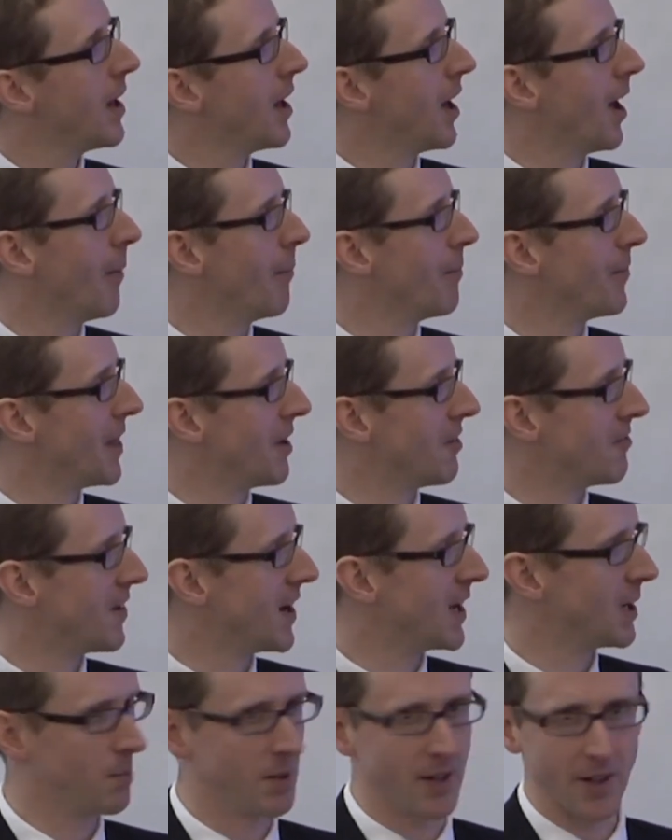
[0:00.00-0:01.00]
They're
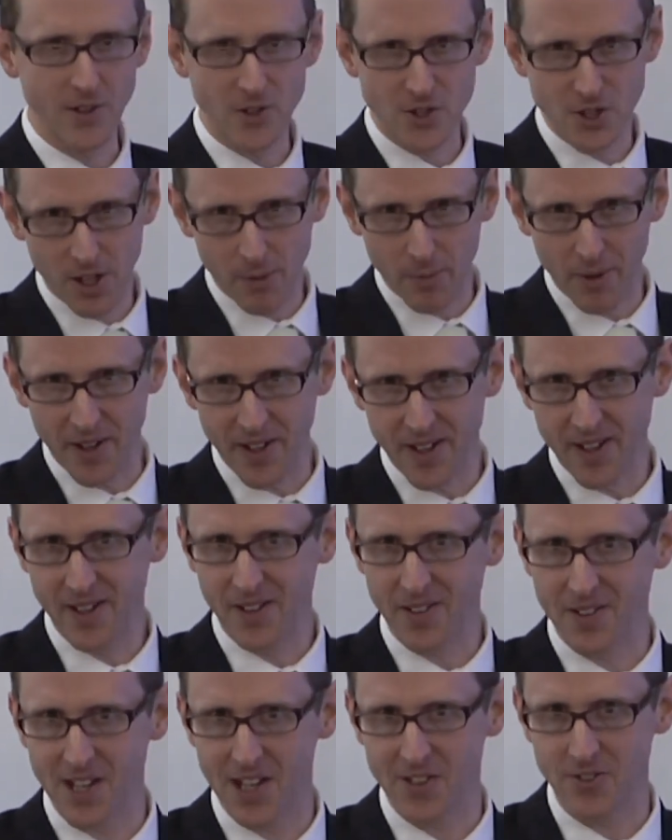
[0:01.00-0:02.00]
available in Germany,
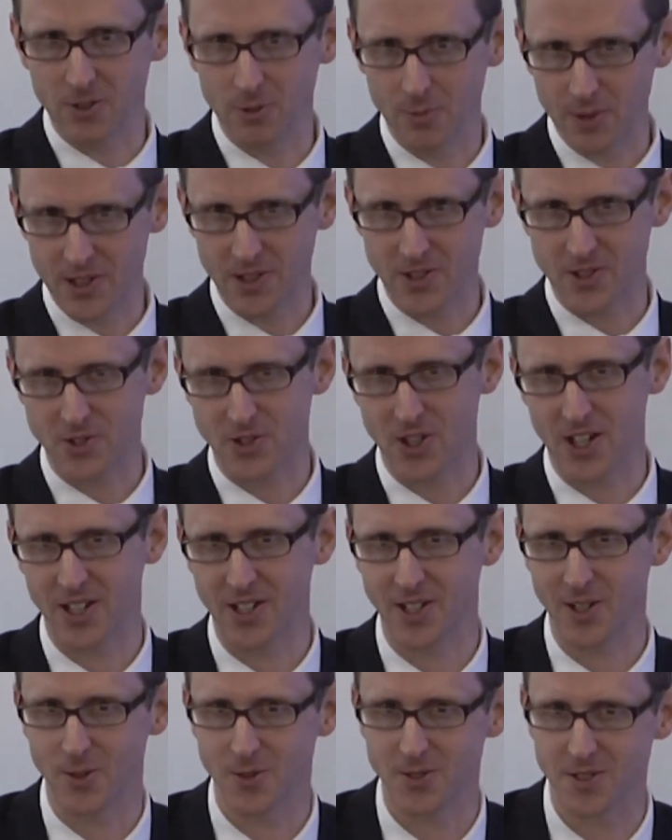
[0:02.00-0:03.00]
and therefore because China
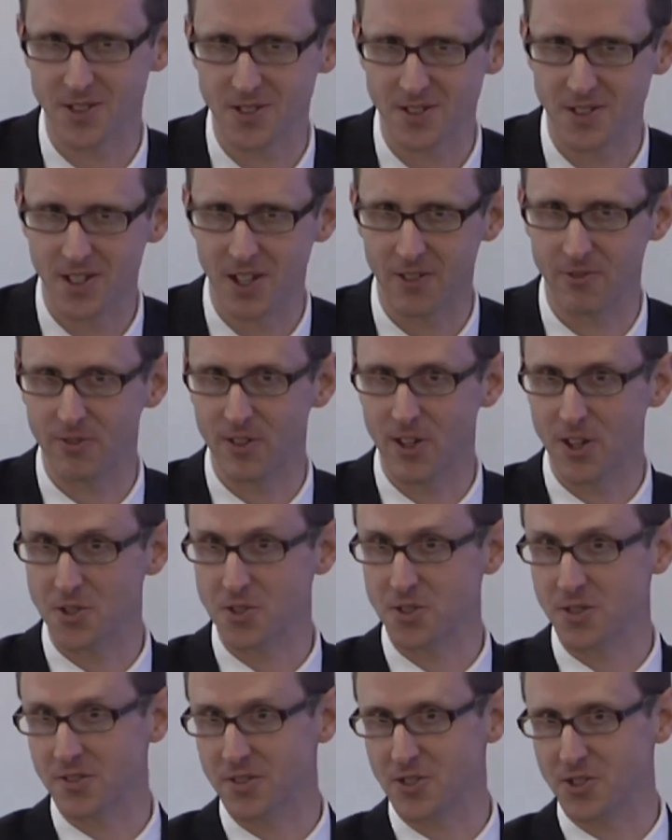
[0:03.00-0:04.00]
uses a
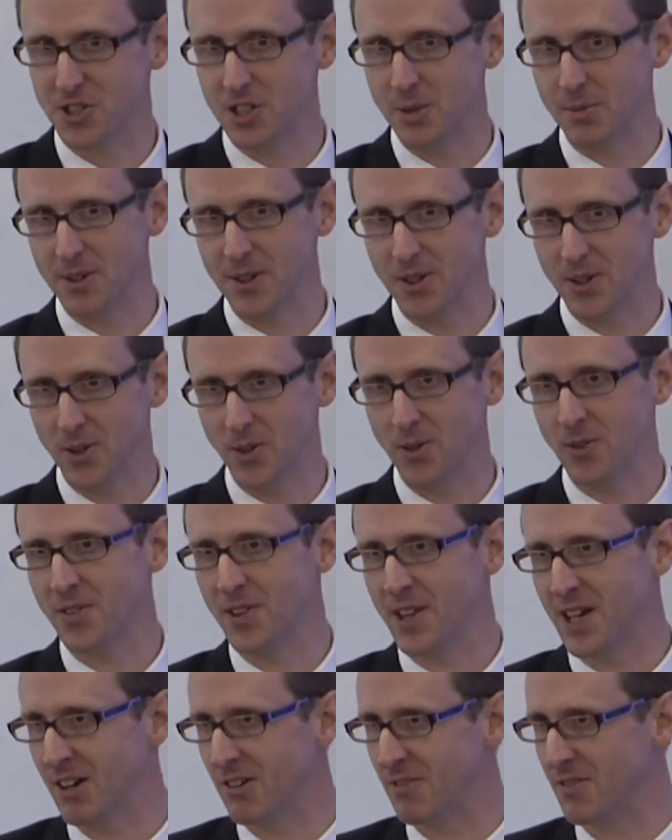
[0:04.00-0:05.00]
version of the German law,
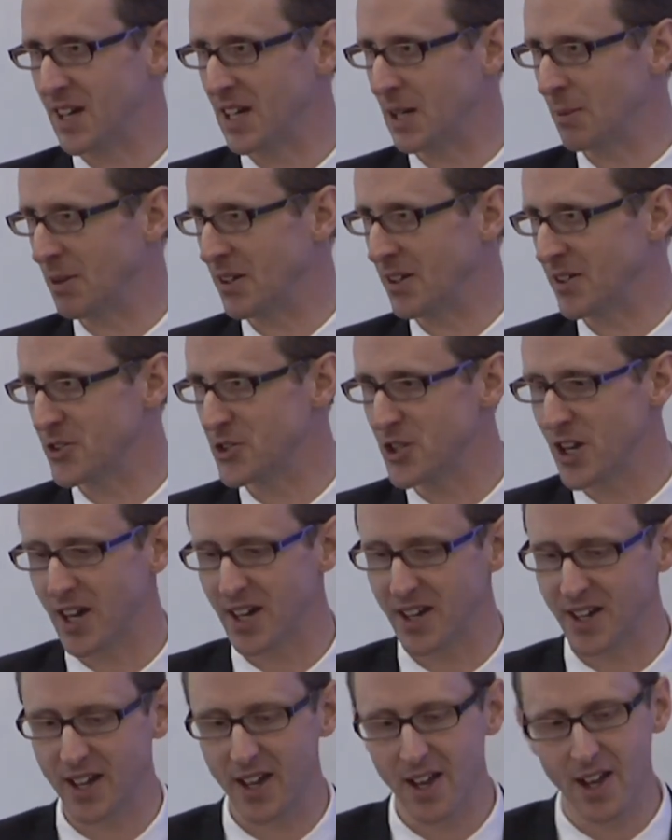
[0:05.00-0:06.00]
they are available in
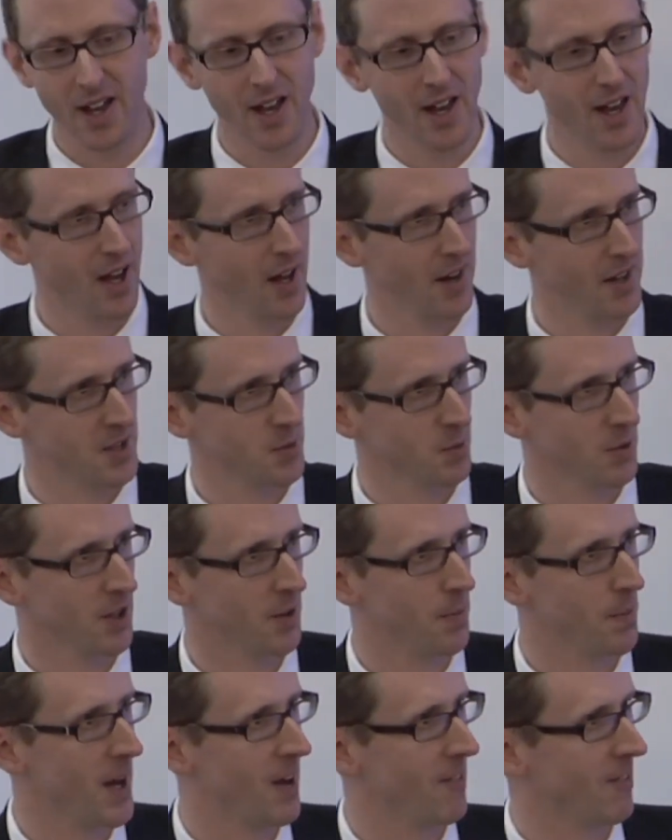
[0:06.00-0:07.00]
China, and it's
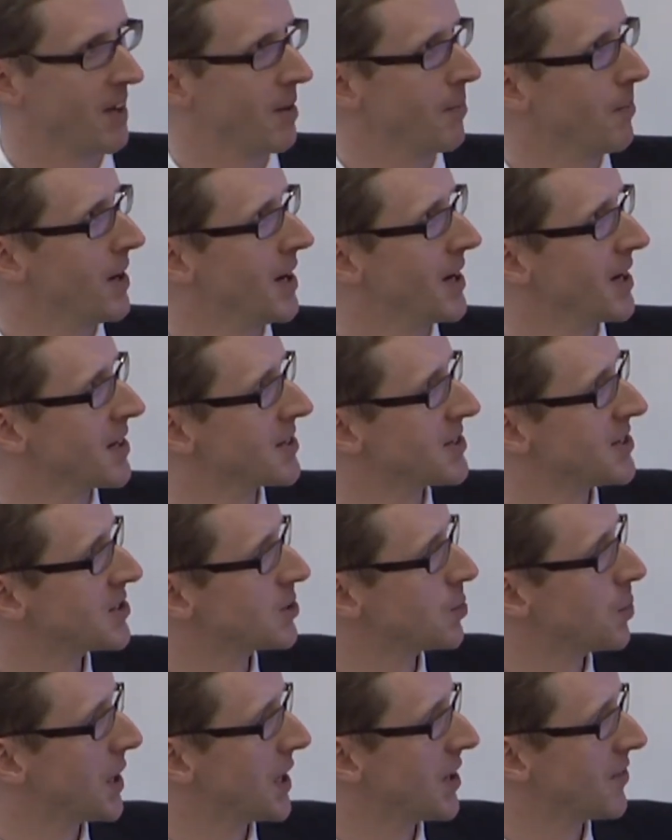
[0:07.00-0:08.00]
worth bearing in mind because it's
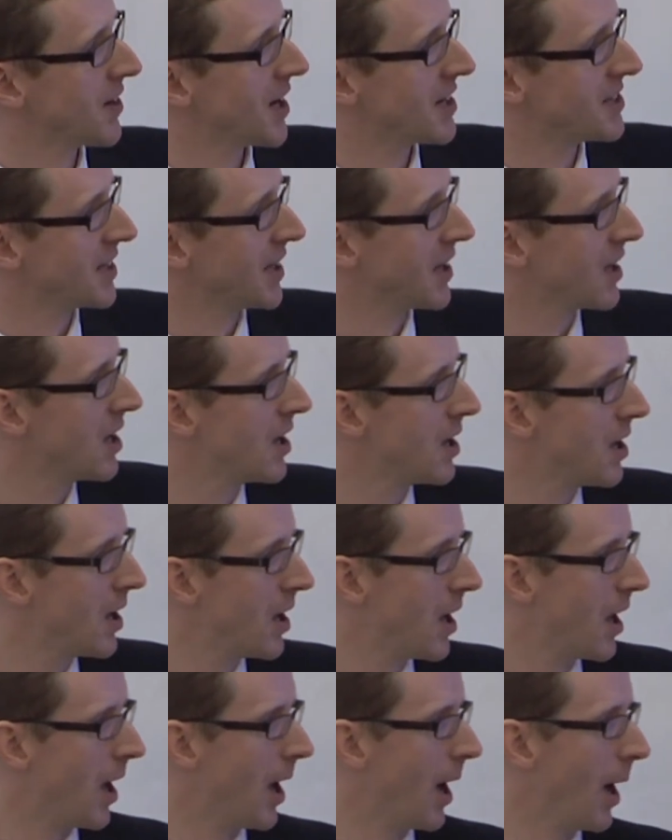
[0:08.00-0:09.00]
a way of getting
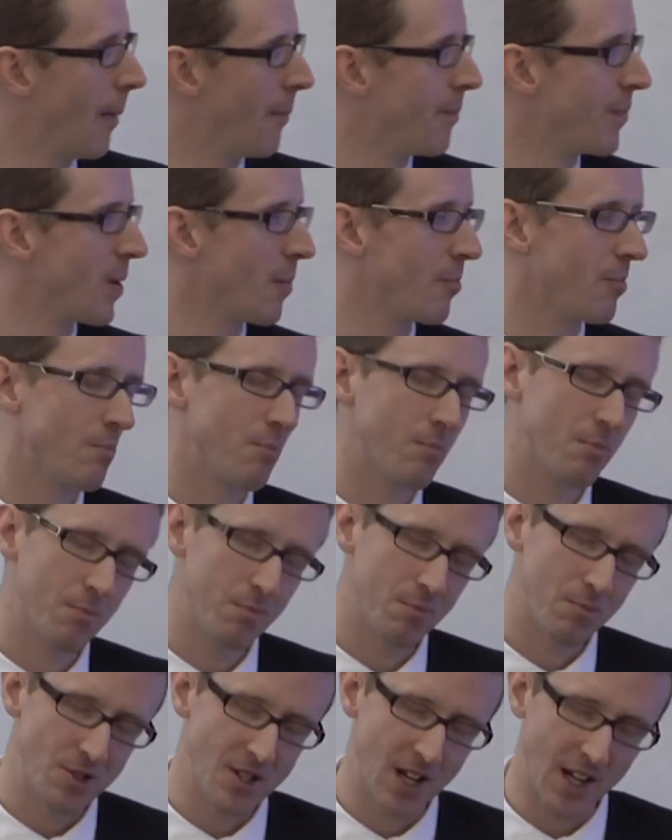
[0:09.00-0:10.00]

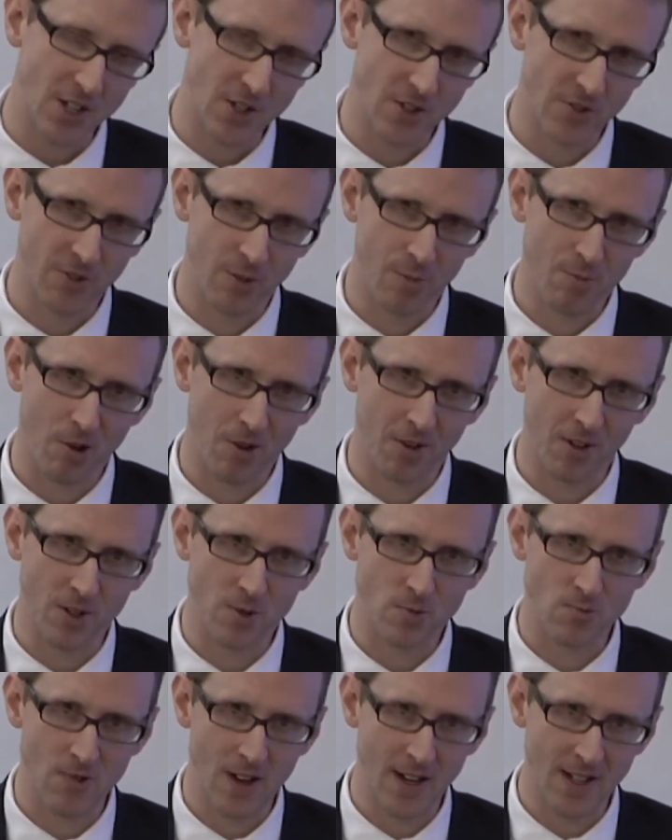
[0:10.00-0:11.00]
protection for
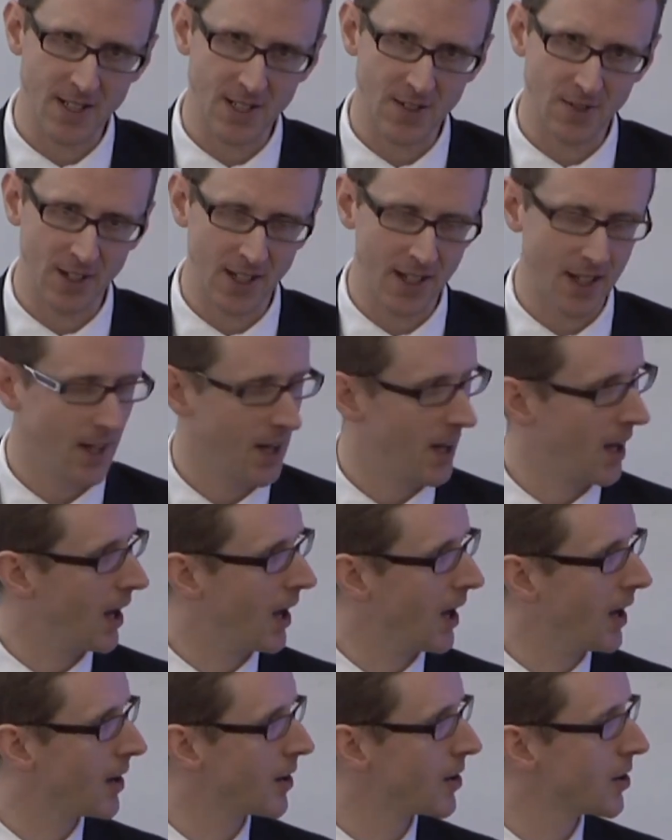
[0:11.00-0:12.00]
products relatively
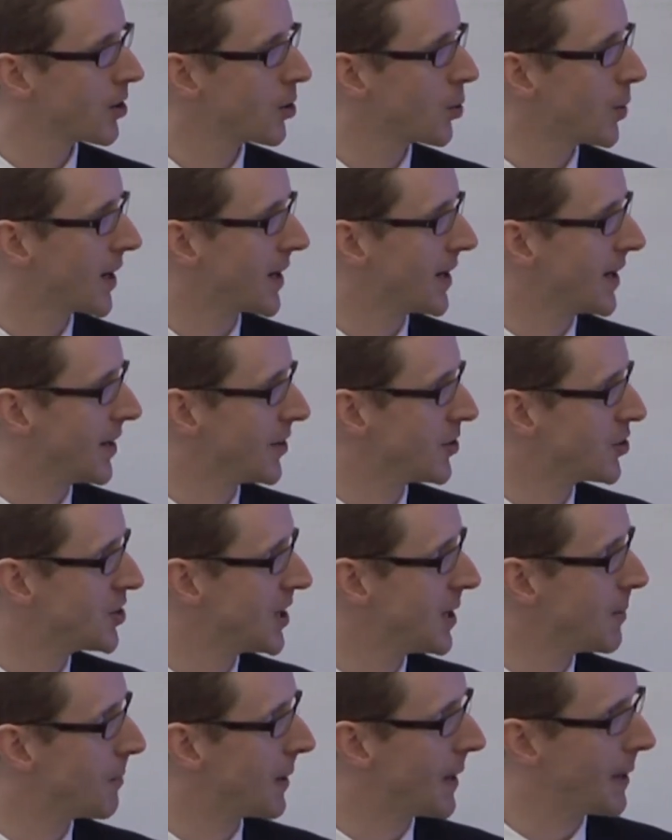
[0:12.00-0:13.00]
quickly and
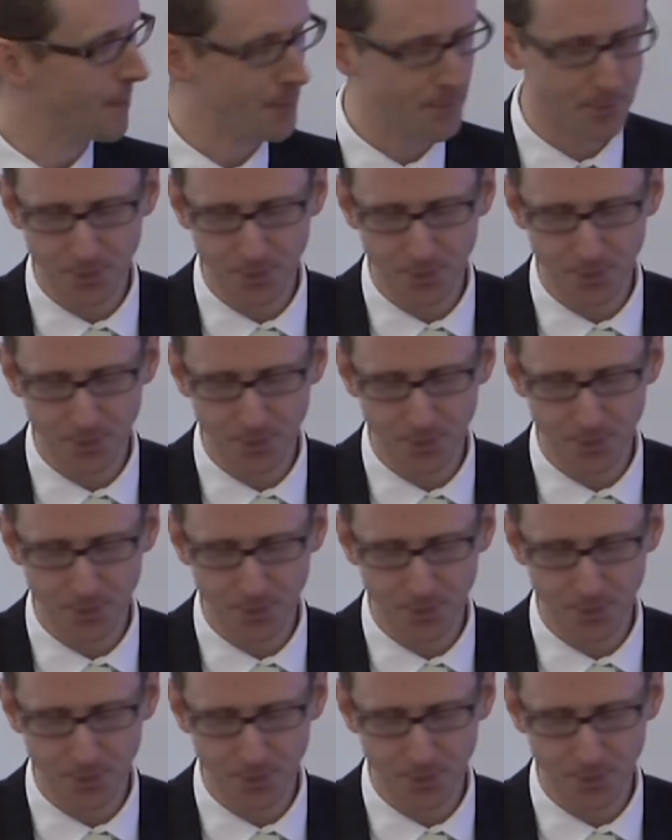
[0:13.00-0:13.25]
cheaply.